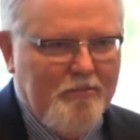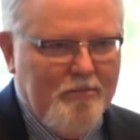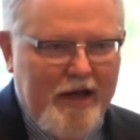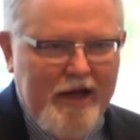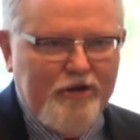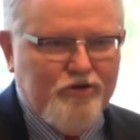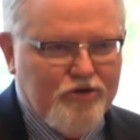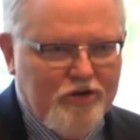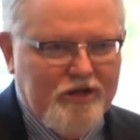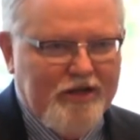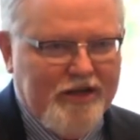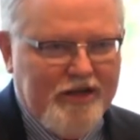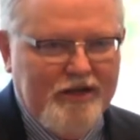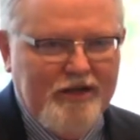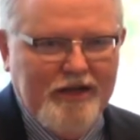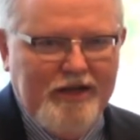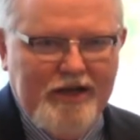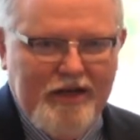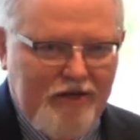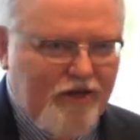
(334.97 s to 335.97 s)
majored
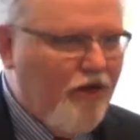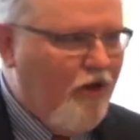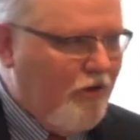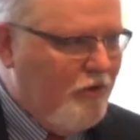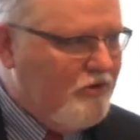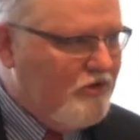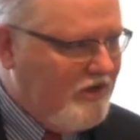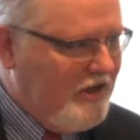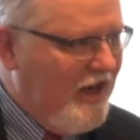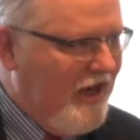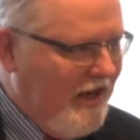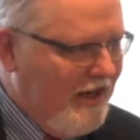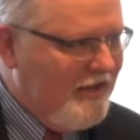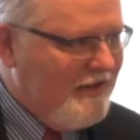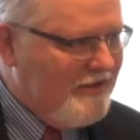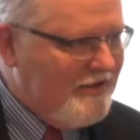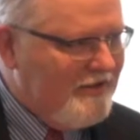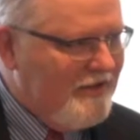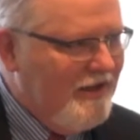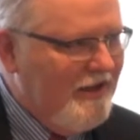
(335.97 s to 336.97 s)
in those
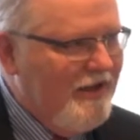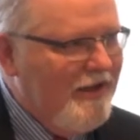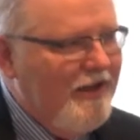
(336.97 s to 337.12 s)
days.